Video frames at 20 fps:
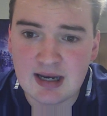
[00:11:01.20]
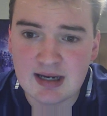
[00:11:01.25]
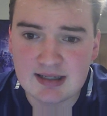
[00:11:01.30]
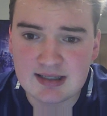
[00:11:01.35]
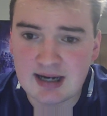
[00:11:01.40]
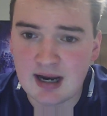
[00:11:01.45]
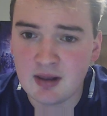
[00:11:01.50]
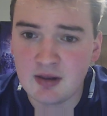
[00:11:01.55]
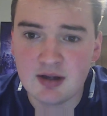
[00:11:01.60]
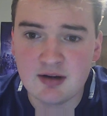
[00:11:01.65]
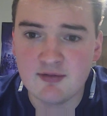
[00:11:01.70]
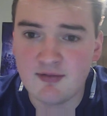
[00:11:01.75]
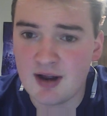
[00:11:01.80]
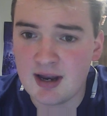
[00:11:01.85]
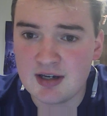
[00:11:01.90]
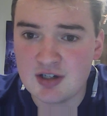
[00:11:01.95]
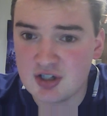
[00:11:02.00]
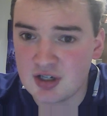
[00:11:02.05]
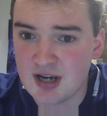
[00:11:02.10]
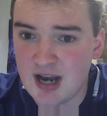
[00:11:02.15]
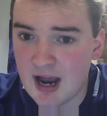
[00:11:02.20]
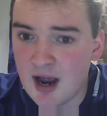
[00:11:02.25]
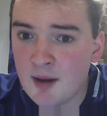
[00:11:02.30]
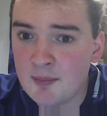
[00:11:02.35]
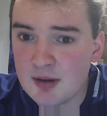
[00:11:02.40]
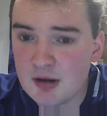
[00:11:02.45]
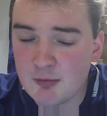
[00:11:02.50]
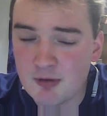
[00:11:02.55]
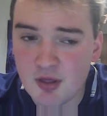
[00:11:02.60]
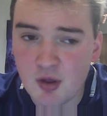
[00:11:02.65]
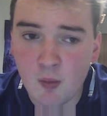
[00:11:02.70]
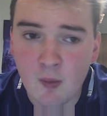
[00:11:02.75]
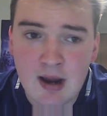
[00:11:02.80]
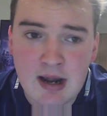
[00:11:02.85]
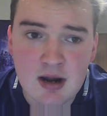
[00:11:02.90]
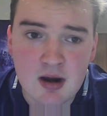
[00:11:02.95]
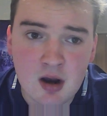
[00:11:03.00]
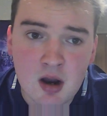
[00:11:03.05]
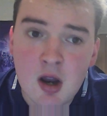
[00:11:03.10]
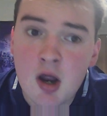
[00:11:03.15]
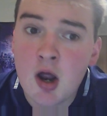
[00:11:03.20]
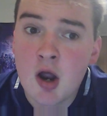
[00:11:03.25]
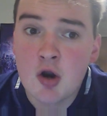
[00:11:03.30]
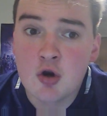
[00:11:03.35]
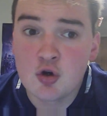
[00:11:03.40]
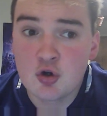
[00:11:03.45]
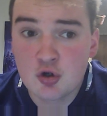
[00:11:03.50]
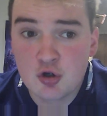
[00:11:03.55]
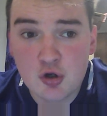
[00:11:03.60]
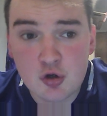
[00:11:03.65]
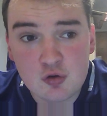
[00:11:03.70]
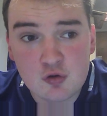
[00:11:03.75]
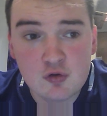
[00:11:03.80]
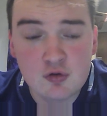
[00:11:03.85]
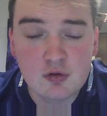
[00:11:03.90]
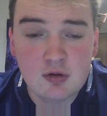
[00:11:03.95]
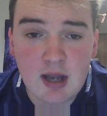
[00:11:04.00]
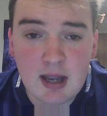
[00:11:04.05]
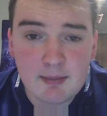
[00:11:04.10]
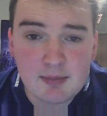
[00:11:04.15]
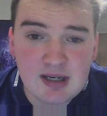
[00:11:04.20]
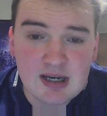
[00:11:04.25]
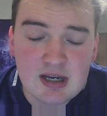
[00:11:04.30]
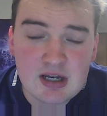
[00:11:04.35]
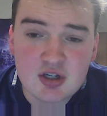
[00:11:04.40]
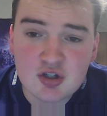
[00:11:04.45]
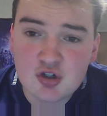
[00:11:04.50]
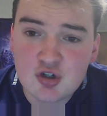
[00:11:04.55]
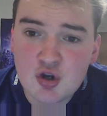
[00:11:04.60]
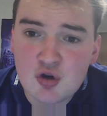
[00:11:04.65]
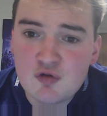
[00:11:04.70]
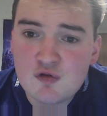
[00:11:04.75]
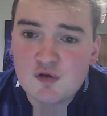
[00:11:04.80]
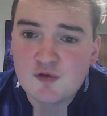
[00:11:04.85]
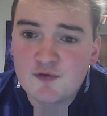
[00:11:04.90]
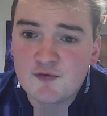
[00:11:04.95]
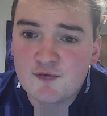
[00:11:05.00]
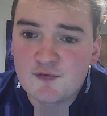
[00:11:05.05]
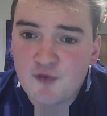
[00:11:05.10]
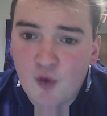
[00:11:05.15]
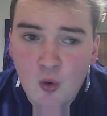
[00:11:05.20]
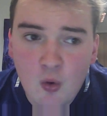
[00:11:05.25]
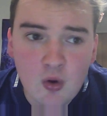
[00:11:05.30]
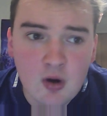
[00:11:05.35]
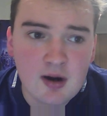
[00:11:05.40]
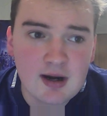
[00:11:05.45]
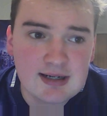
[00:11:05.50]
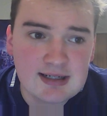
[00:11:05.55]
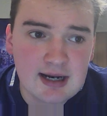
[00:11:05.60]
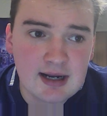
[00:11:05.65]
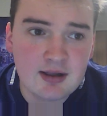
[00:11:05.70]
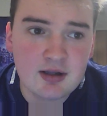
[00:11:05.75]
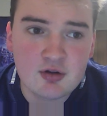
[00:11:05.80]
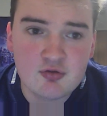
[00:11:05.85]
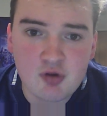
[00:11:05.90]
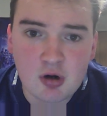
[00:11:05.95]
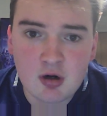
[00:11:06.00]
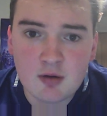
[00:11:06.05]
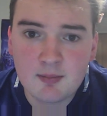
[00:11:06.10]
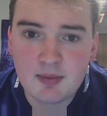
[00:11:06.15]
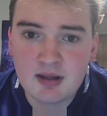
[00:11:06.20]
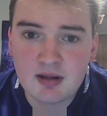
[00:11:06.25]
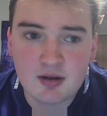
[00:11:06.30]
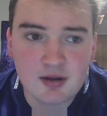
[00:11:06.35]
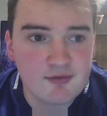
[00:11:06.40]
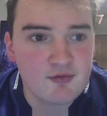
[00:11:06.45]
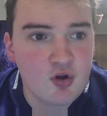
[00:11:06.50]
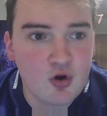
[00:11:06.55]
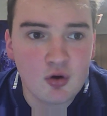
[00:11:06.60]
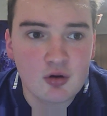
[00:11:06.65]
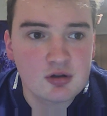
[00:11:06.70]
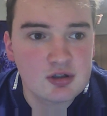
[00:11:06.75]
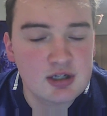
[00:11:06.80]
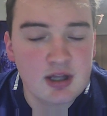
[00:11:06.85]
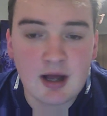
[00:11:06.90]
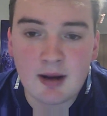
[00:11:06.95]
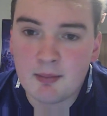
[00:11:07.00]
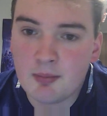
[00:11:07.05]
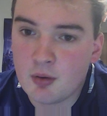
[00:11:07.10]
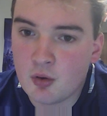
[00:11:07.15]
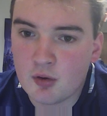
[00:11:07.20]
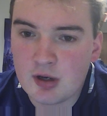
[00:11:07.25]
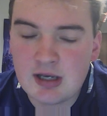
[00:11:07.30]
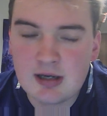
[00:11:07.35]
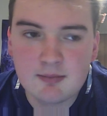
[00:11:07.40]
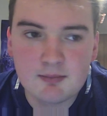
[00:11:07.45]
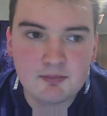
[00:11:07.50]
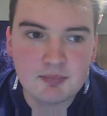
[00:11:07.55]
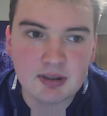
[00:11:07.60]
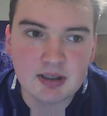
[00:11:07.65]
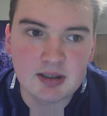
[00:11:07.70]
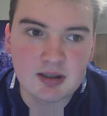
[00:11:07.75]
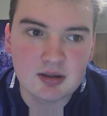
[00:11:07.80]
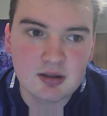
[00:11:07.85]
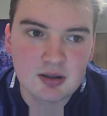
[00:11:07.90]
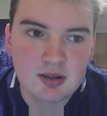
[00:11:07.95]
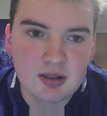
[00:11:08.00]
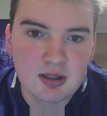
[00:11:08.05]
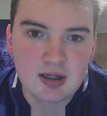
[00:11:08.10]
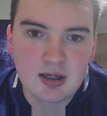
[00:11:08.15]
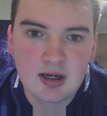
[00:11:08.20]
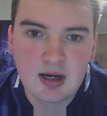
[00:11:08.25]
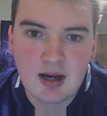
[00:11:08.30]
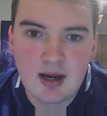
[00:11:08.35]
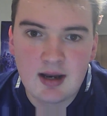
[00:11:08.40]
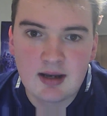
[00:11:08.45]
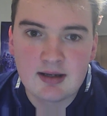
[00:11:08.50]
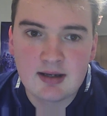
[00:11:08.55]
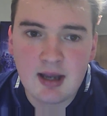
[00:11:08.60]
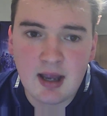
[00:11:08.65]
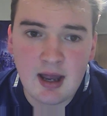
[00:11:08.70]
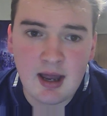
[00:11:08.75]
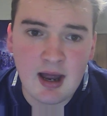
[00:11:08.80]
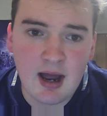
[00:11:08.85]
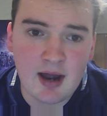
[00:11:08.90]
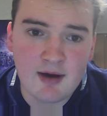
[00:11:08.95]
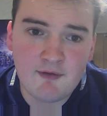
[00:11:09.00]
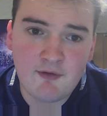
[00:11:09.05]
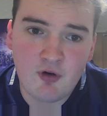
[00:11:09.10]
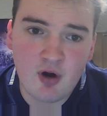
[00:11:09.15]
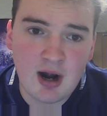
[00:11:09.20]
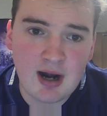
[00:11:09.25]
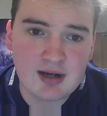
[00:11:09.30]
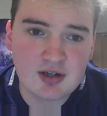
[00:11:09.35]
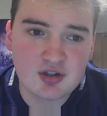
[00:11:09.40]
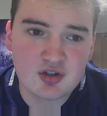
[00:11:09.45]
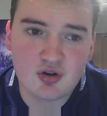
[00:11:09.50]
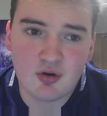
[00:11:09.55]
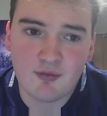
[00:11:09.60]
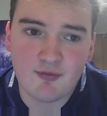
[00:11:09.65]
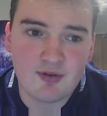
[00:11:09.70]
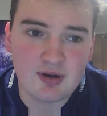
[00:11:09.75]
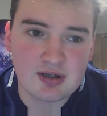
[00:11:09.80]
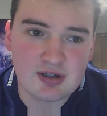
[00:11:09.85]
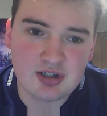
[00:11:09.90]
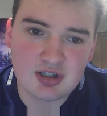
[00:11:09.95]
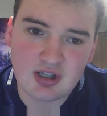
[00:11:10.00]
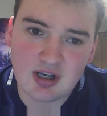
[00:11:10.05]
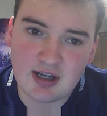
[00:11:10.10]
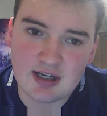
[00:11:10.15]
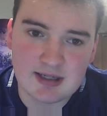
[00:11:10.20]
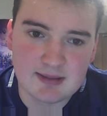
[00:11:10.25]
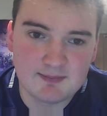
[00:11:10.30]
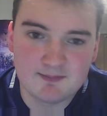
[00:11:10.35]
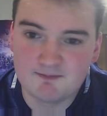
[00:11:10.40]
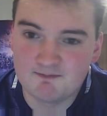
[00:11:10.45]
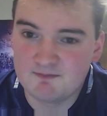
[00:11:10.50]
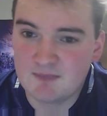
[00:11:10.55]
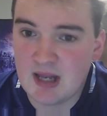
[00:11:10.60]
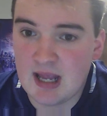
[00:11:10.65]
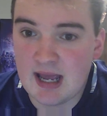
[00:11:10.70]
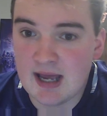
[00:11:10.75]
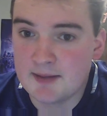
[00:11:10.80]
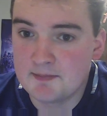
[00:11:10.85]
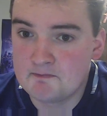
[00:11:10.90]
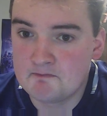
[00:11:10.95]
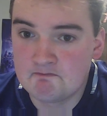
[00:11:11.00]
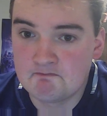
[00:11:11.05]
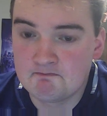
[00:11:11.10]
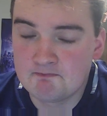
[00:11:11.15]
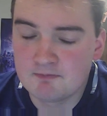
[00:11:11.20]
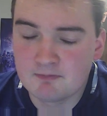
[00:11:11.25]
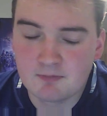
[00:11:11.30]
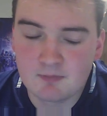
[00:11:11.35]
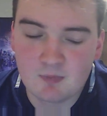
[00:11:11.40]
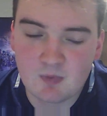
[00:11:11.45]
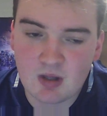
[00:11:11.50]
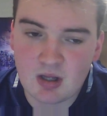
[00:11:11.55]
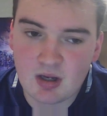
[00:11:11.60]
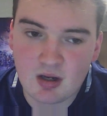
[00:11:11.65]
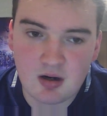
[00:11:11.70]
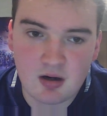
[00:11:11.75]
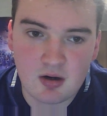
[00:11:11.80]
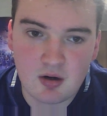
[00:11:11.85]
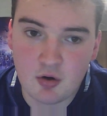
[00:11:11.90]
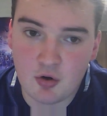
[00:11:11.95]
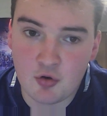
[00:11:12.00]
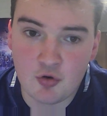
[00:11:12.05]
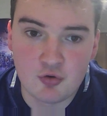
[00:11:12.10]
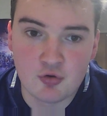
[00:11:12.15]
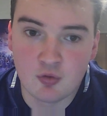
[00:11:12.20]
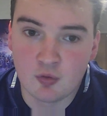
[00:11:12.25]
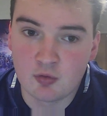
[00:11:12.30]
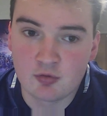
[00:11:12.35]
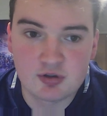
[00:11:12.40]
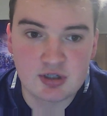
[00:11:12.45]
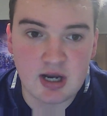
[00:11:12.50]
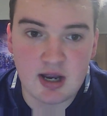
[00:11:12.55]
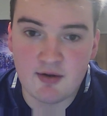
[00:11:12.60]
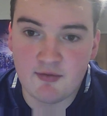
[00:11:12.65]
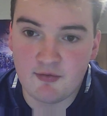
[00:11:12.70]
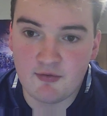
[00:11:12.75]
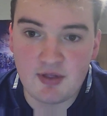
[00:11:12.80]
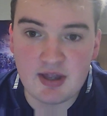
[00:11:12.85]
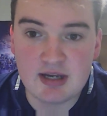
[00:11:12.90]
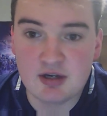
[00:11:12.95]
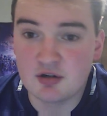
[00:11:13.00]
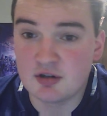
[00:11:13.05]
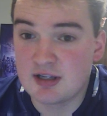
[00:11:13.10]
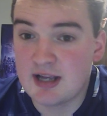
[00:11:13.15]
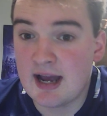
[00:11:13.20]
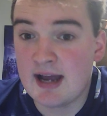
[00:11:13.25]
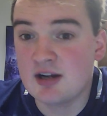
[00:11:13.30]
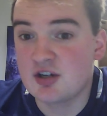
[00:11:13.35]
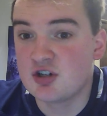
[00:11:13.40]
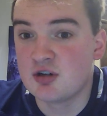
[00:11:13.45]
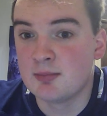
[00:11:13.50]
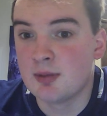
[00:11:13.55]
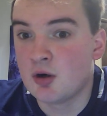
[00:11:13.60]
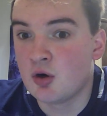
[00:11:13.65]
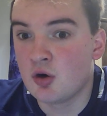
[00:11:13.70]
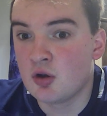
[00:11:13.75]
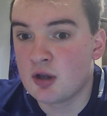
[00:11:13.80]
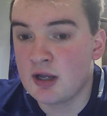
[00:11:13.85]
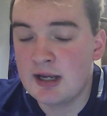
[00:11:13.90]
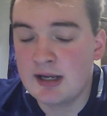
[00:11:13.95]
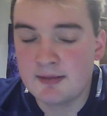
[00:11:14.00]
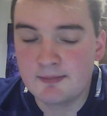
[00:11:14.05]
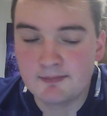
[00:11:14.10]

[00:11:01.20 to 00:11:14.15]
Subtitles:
Italian fans unhappy with a win. Good. I mean, it is good for Italian rugby that they've got to that point, but yeah, and France obviously, yeah. Who knows if they could catch a ball, eh?